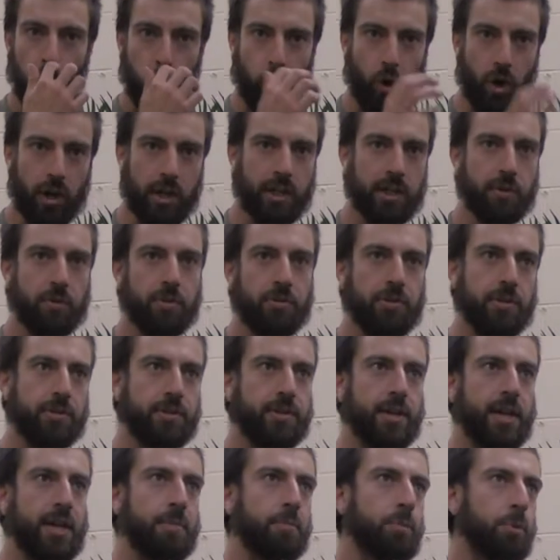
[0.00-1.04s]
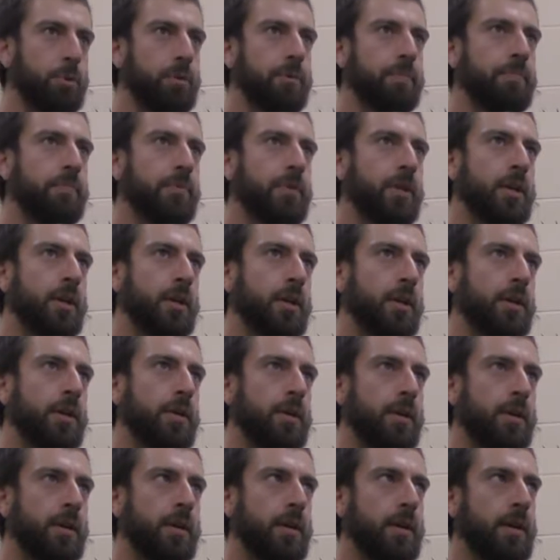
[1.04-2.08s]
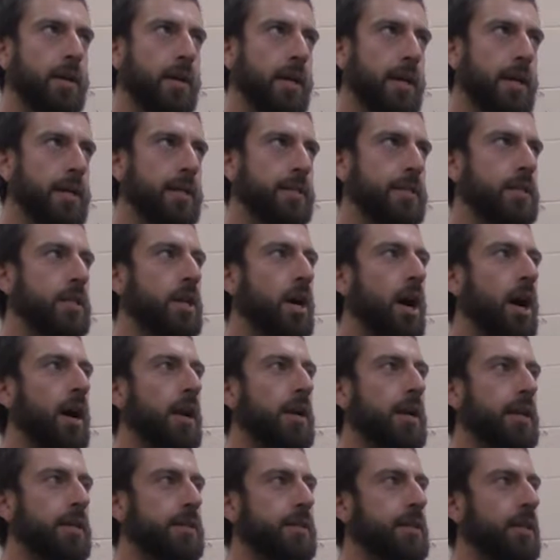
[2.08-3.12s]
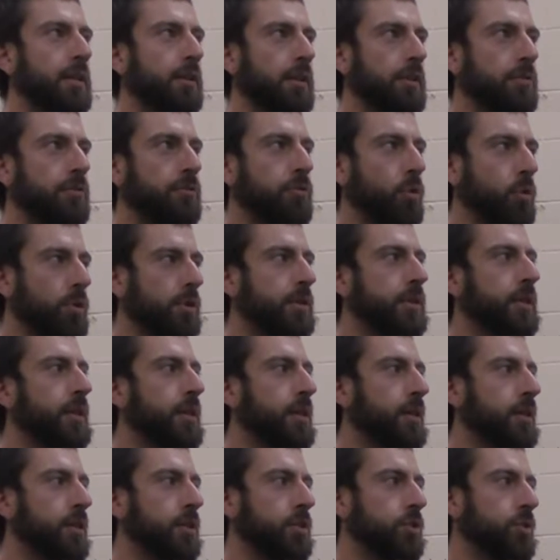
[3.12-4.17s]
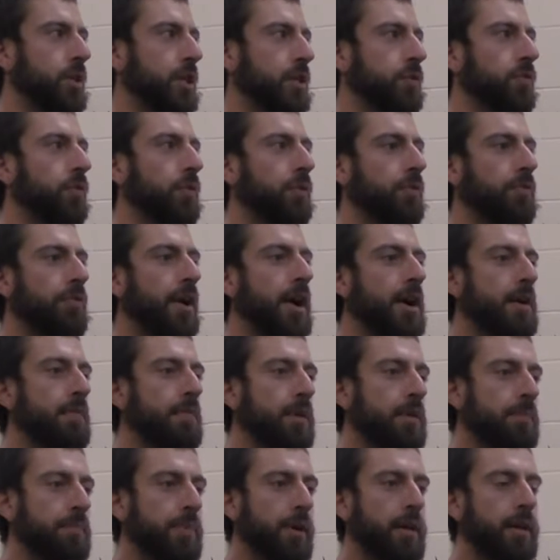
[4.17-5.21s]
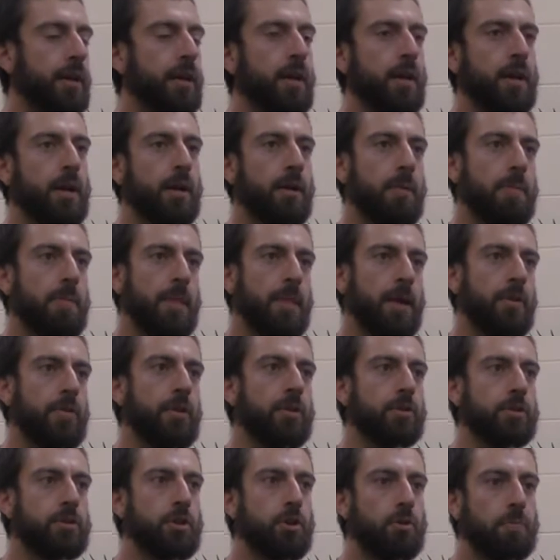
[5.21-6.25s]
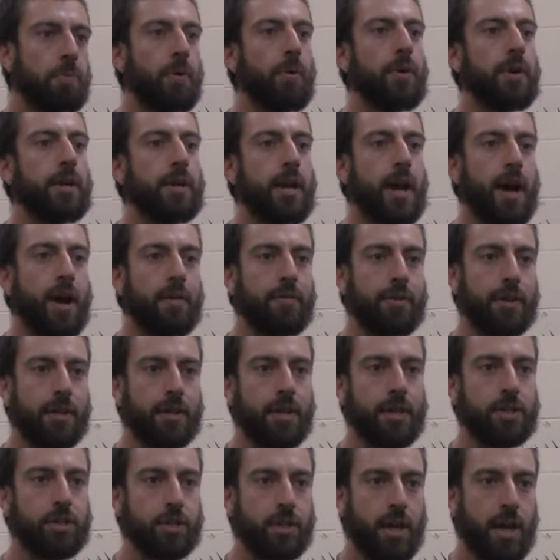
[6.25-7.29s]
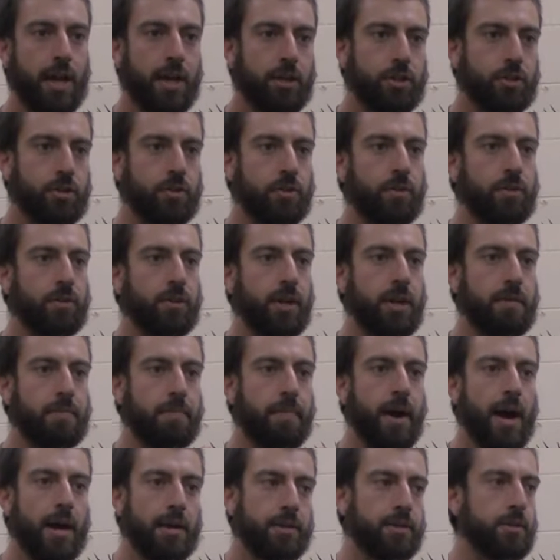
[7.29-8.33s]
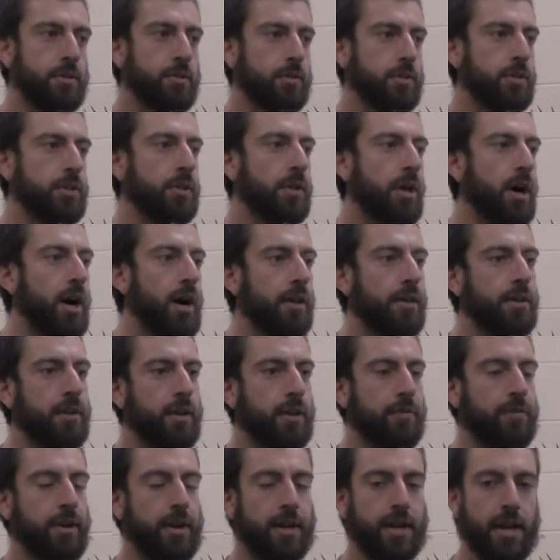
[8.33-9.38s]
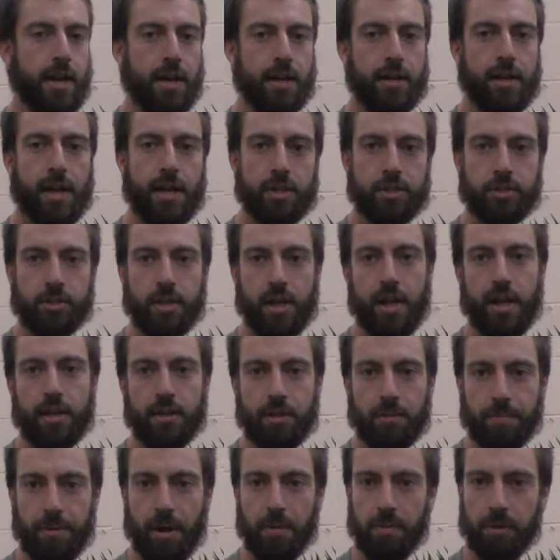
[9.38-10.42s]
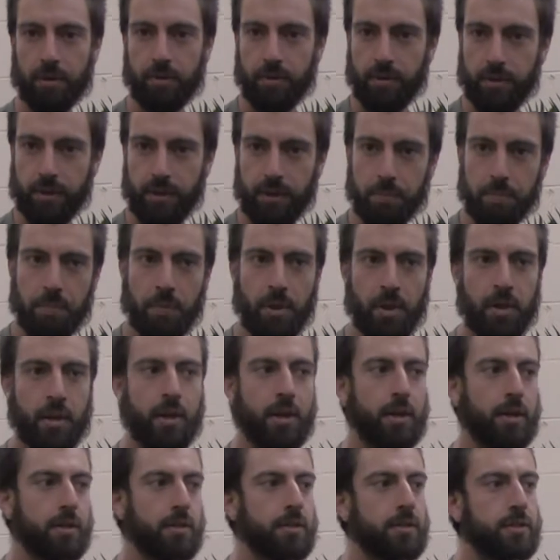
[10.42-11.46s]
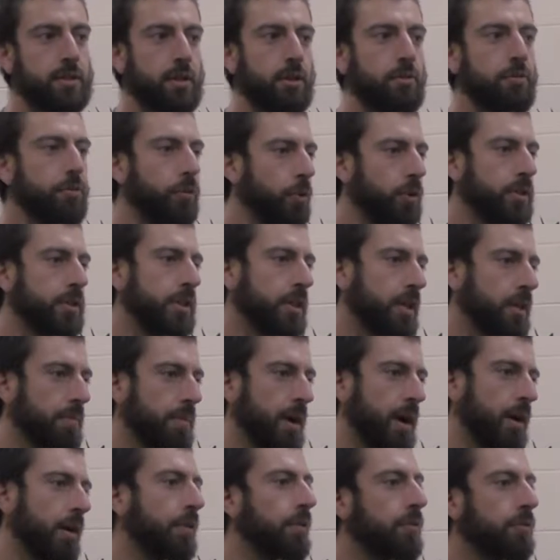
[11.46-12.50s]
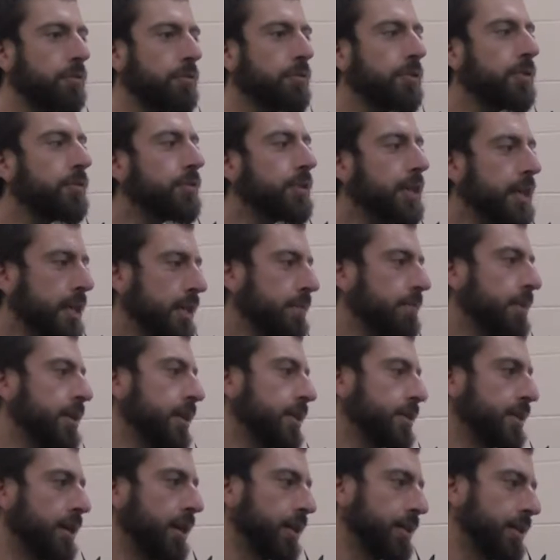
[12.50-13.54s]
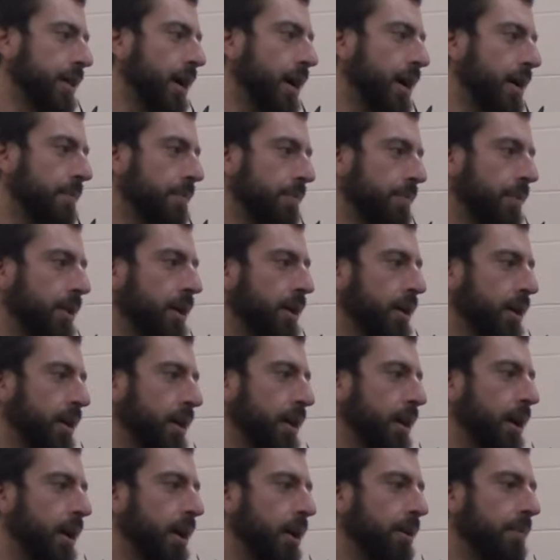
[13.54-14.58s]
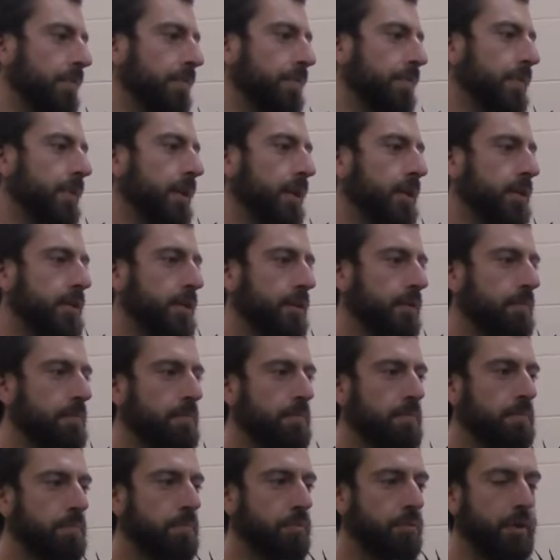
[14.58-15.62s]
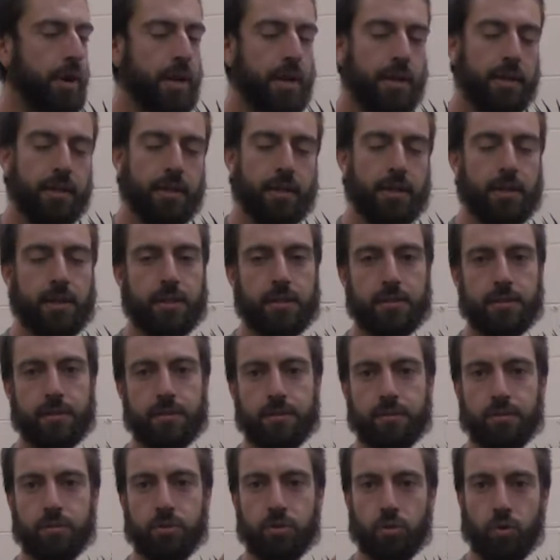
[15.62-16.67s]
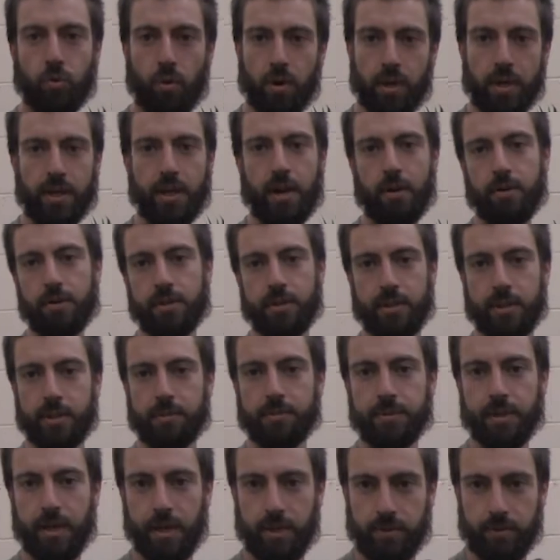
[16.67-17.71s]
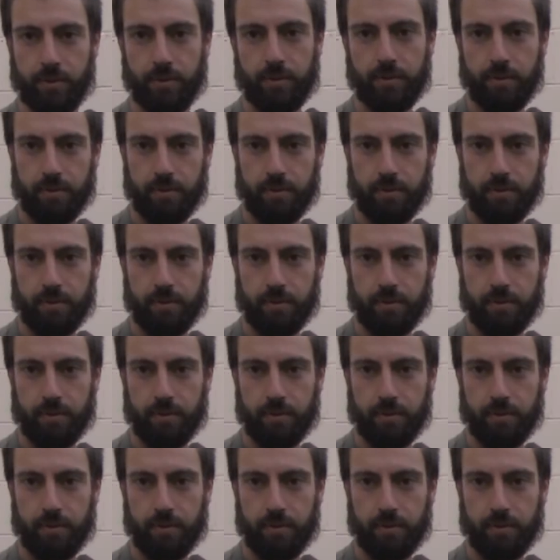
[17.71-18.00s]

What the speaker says: Working with this animal is not necessarily forcing it in a stressful environment, but there's no point in having an educational ambassador sloth if I can't educate the public with it. So forcing him out 15 minutes at a time isn't breaking his 20-hour sleep schedule.